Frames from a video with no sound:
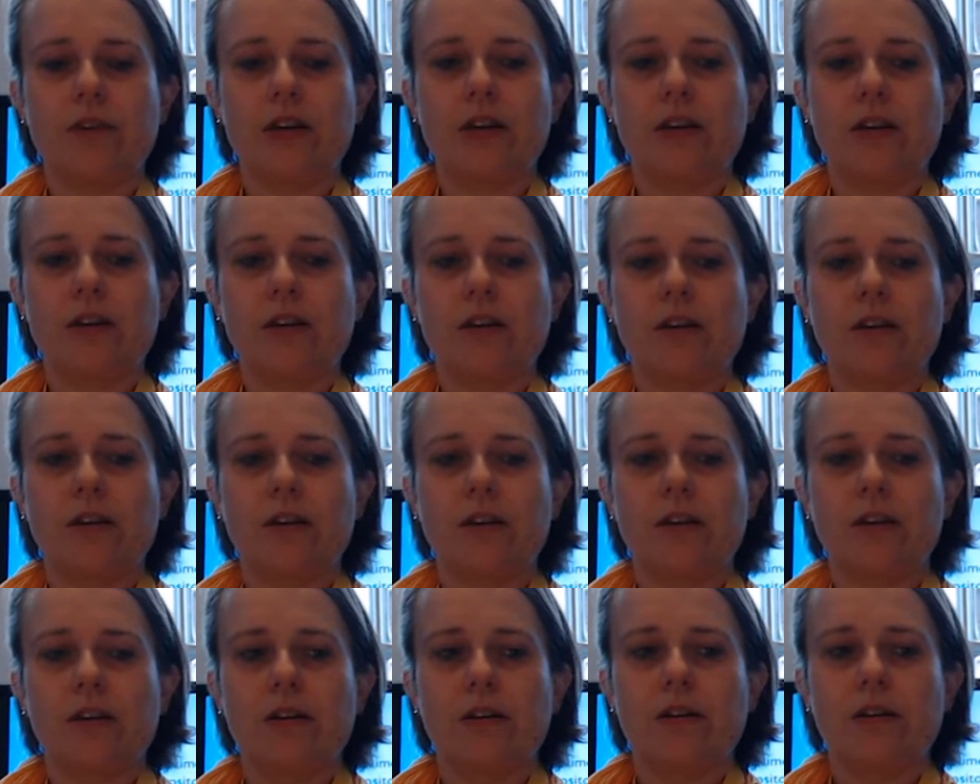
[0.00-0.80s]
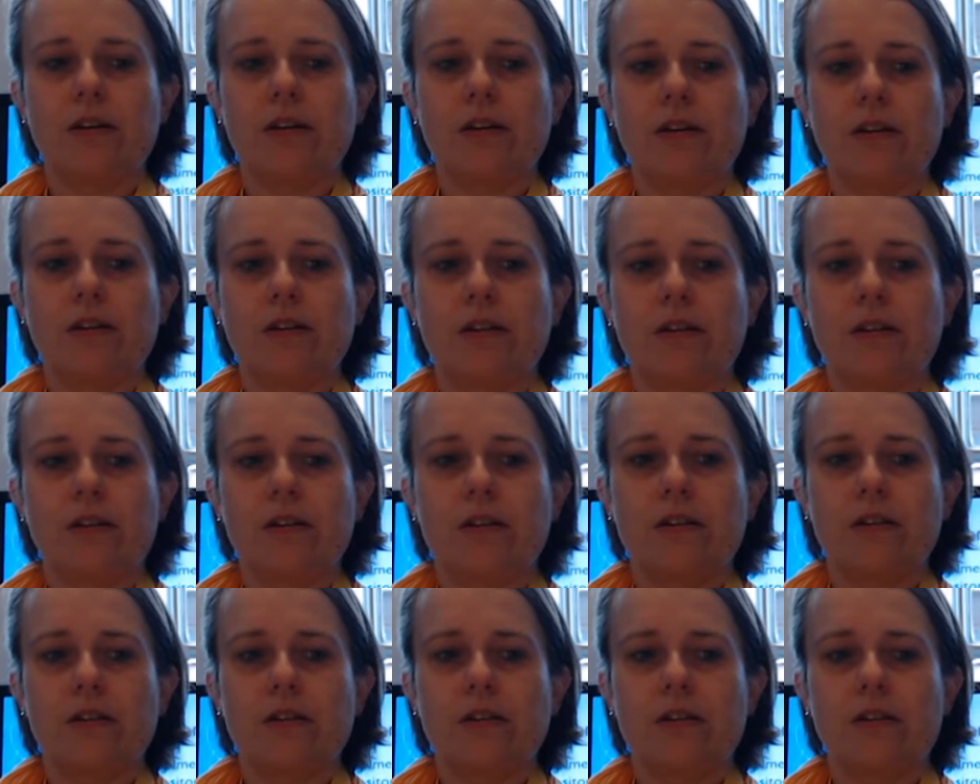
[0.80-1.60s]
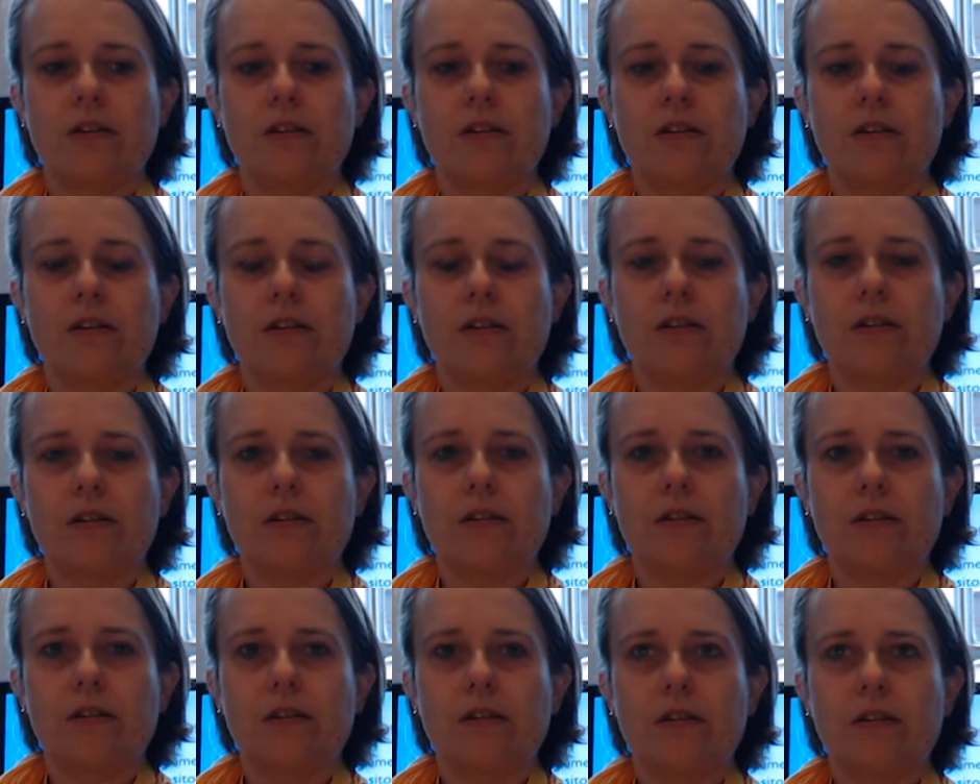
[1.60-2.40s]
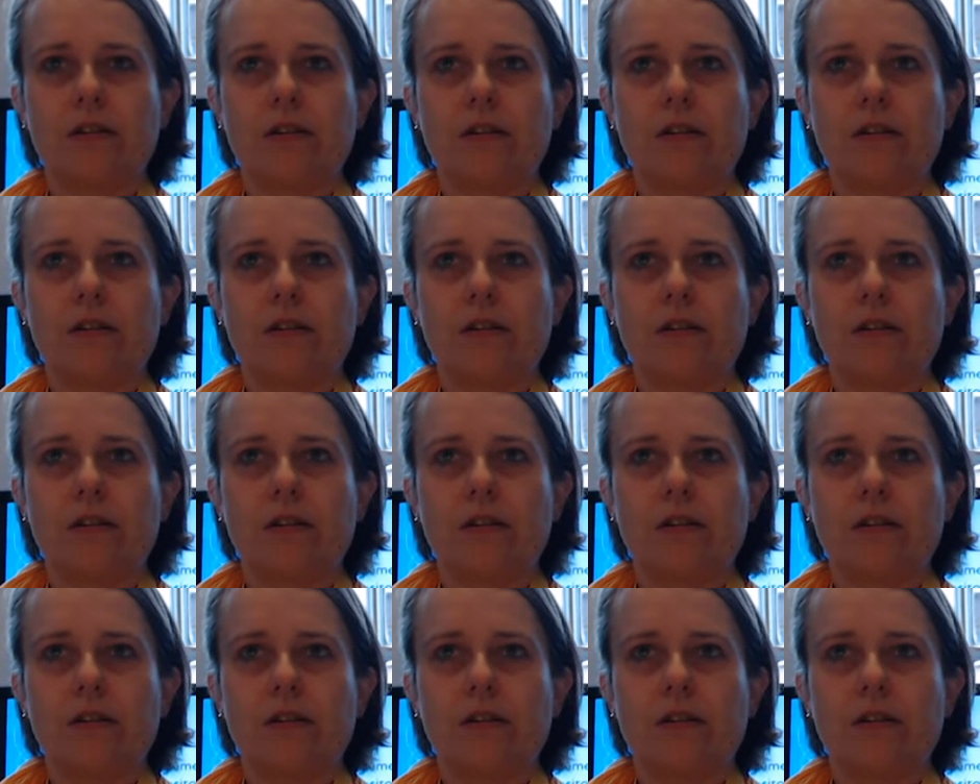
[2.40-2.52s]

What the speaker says: Nobody speaks.